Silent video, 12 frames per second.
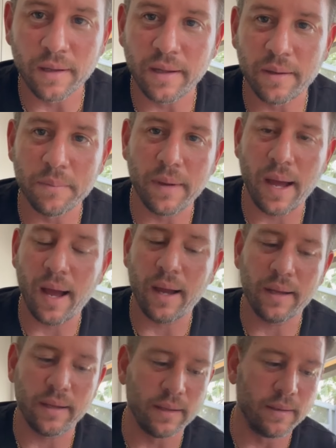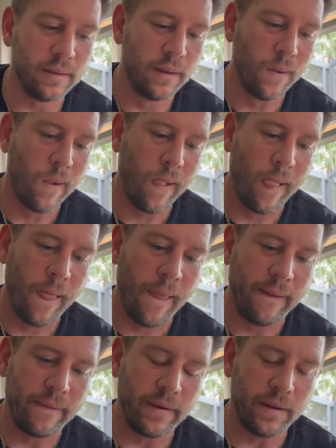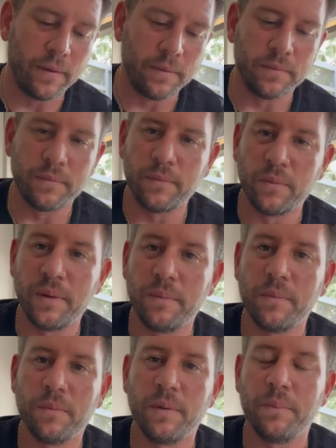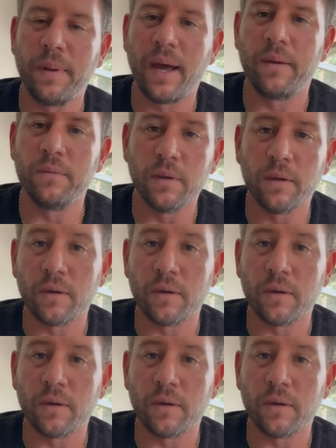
lean back, and, you know, went went bad real